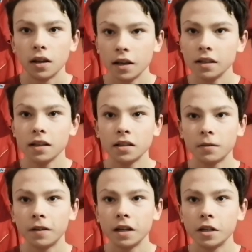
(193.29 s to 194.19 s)
His
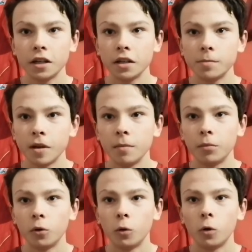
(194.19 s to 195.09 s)
finishing has been
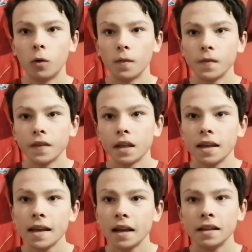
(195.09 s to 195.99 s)
poor.
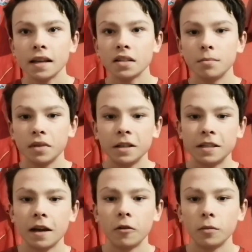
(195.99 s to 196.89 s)
He hasn't been
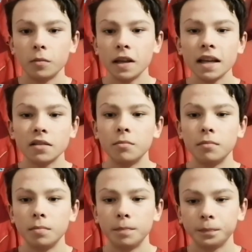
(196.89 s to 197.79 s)
terrible. He
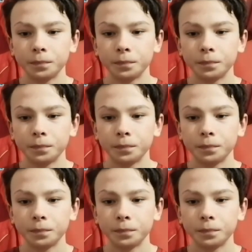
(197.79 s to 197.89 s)
hasn't